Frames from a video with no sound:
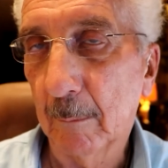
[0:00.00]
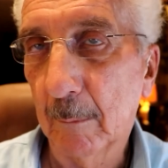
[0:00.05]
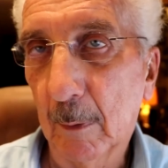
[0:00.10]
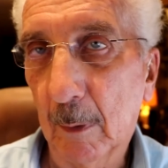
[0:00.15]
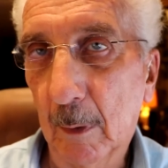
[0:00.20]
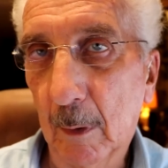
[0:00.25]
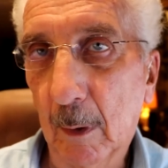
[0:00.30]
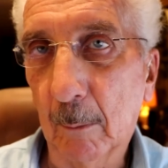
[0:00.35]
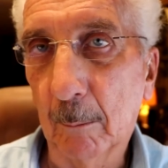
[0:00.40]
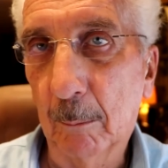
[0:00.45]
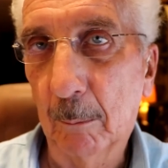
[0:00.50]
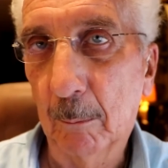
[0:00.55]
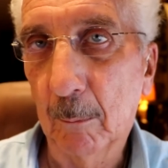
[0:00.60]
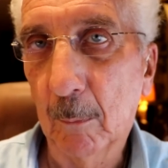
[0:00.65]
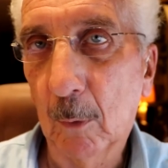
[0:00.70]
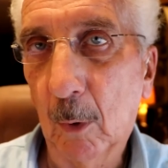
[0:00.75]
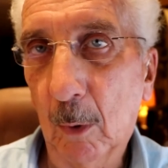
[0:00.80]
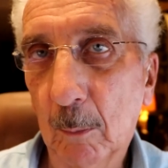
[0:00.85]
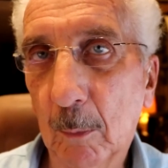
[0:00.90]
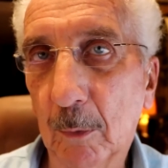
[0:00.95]
almost an
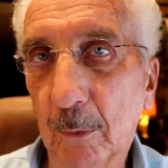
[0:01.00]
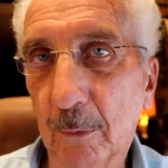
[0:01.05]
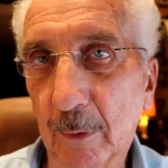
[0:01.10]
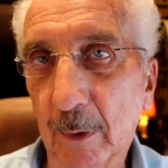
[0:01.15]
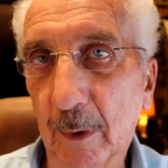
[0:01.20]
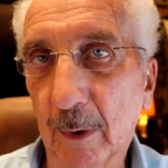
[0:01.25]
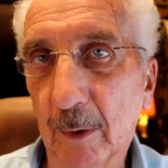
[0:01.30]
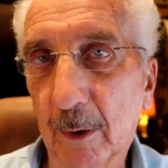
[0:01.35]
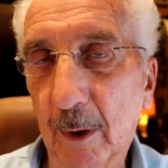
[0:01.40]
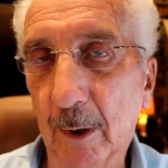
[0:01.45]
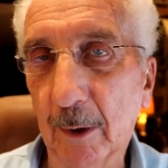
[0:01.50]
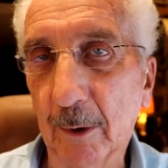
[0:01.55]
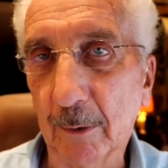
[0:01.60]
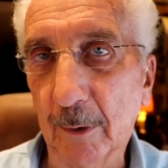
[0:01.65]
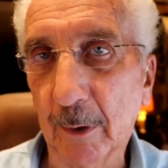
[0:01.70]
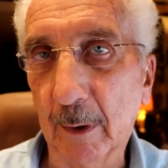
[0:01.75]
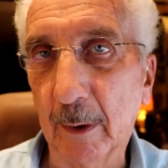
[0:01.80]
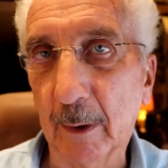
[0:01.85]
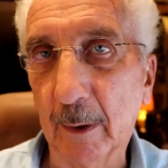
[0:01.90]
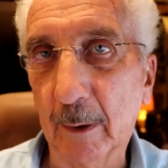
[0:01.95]
entire day
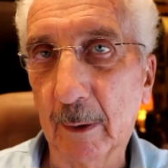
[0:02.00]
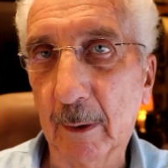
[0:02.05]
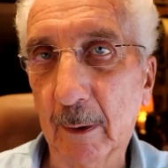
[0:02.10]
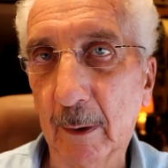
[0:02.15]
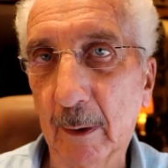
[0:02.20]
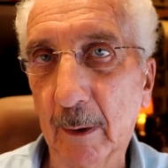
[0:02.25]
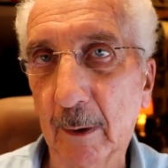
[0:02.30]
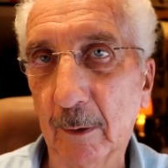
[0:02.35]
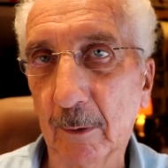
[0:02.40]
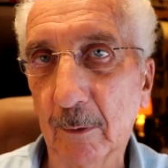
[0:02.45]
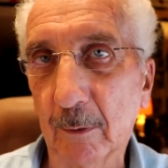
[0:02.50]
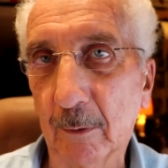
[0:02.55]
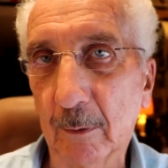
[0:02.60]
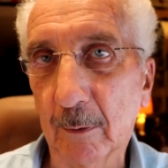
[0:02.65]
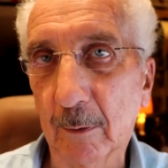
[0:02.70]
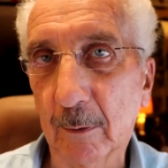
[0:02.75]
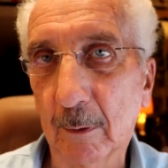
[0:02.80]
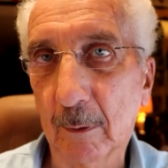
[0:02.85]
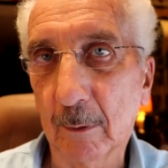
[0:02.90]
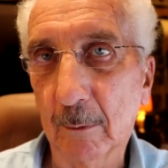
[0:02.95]
is
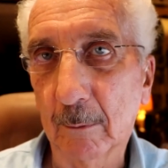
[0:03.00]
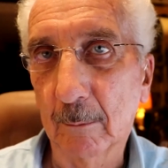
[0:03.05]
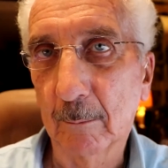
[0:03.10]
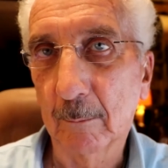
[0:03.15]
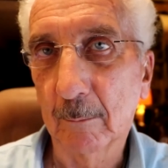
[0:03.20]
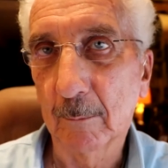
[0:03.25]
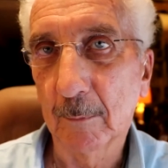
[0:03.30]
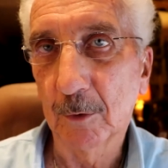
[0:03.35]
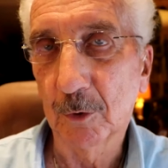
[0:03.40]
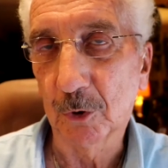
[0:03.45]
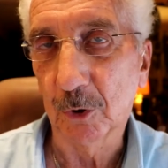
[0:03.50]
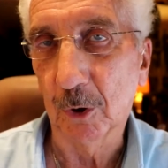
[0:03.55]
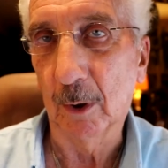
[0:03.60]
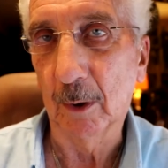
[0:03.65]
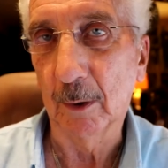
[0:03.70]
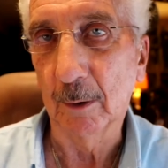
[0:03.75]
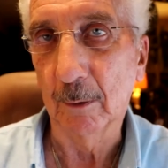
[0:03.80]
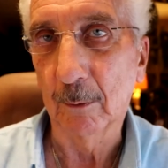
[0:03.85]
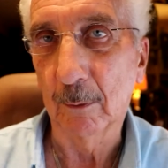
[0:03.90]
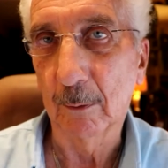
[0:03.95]
shot
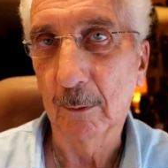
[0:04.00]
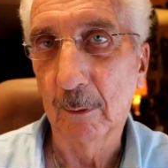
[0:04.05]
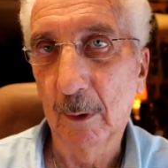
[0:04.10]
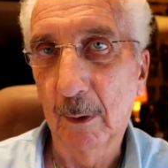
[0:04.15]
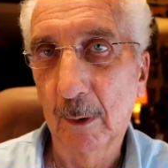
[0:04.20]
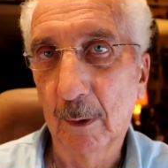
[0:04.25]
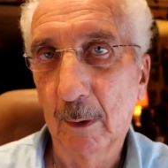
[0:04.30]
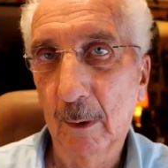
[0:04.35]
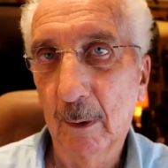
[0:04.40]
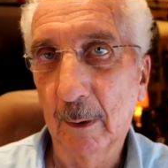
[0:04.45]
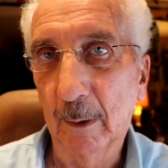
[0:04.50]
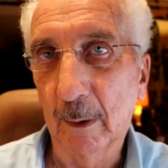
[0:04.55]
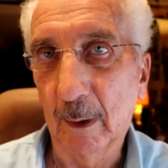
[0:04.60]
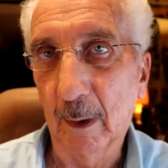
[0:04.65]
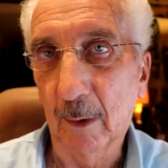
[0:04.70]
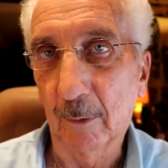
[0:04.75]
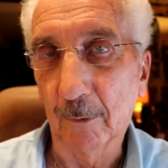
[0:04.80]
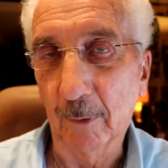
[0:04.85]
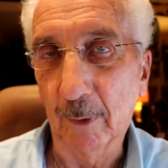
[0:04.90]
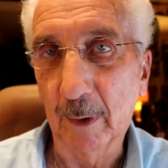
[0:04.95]
either in the
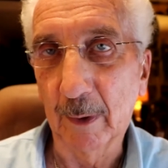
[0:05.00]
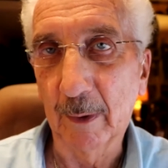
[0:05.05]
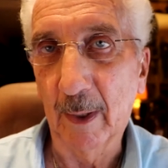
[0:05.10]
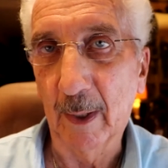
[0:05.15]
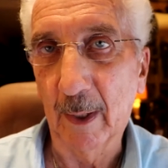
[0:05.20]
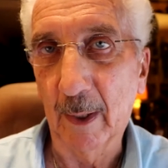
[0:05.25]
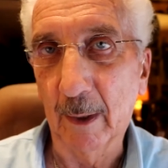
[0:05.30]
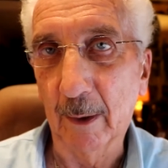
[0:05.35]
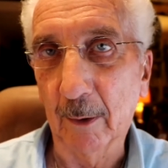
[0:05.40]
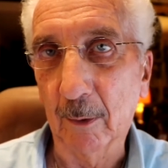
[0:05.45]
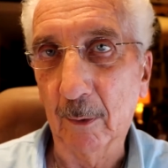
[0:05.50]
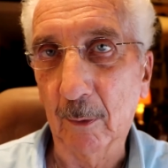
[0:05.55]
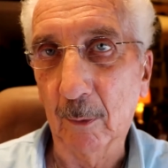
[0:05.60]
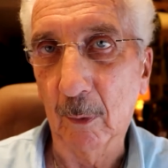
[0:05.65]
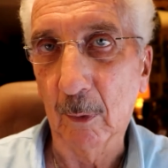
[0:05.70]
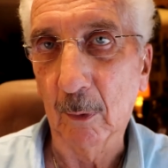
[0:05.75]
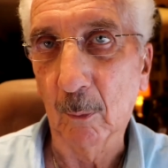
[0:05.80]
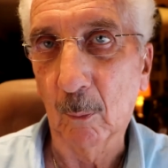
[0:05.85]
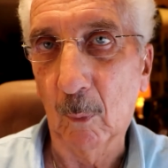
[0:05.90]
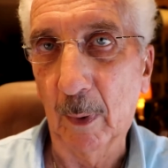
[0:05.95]
air or
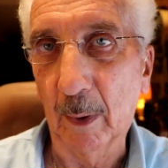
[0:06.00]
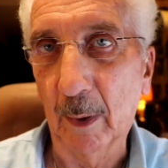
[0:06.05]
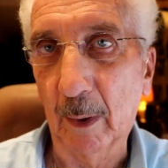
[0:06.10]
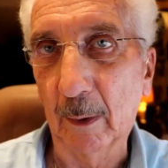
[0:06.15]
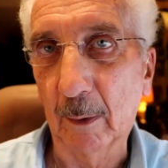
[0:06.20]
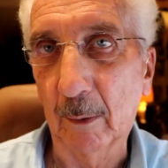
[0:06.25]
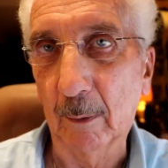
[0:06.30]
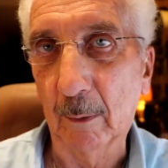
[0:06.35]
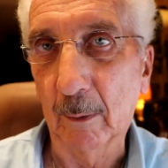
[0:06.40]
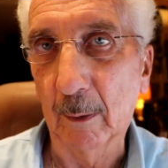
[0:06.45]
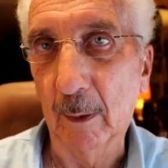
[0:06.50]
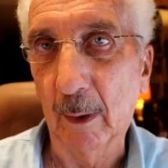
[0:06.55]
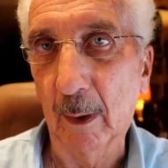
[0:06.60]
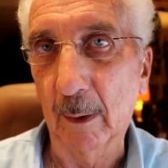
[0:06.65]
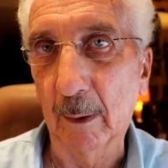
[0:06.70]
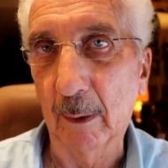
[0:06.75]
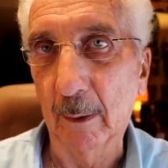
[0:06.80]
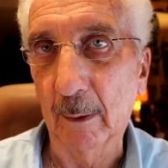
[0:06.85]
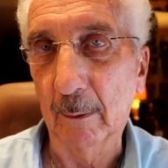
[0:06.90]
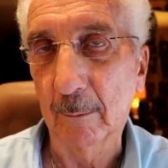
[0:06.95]
waiting at a
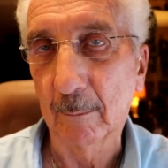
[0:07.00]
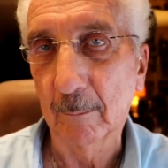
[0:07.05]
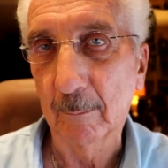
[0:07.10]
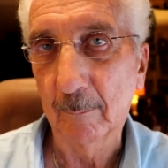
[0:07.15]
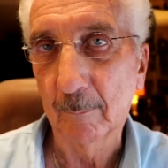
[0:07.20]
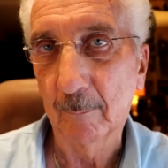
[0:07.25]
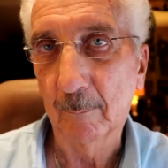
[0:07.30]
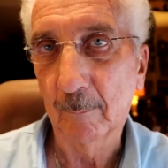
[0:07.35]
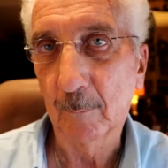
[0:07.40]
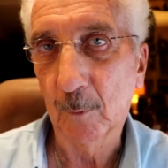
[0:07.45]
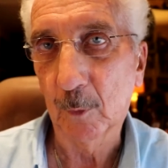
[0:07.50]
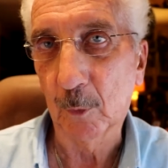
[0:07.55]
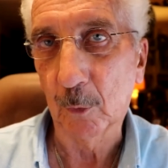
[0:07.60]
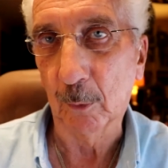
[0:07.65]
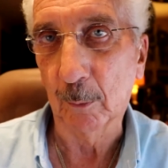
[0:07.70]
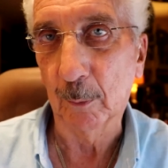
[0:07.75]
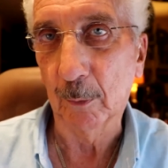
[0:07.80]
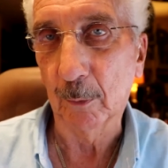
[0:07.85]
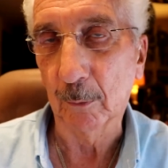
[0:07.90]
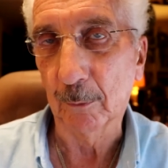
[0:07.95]
terminal to
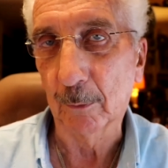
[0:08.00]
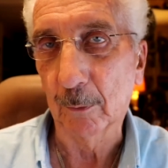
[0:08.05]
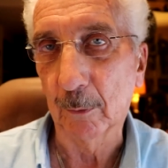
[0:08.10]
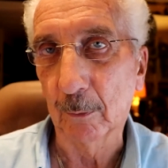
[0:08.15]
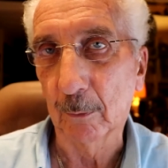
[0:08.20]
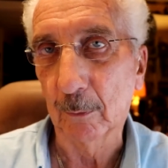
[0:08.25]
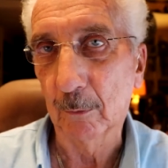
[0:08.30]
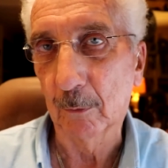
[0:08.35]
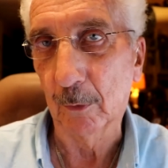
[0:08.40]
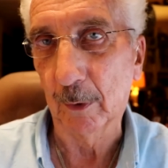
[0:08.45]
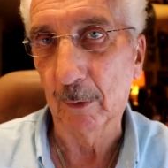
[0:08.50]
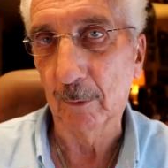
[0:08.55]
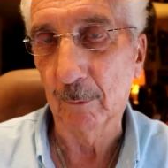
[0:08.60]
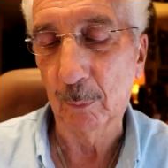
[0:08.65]
transport you